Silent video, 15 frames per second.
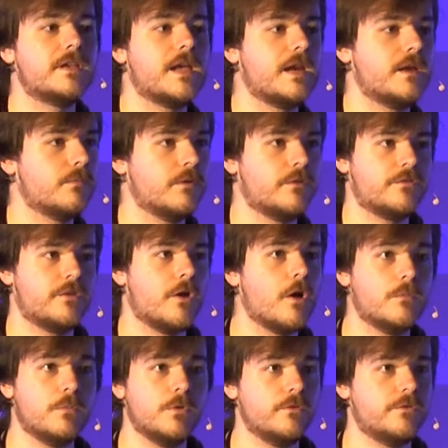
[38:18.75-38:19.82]
and it works
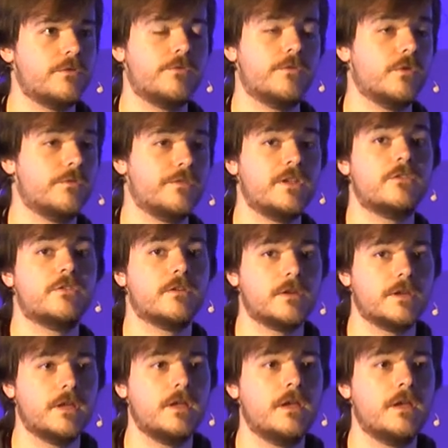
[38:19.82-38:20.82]
almost full-featured.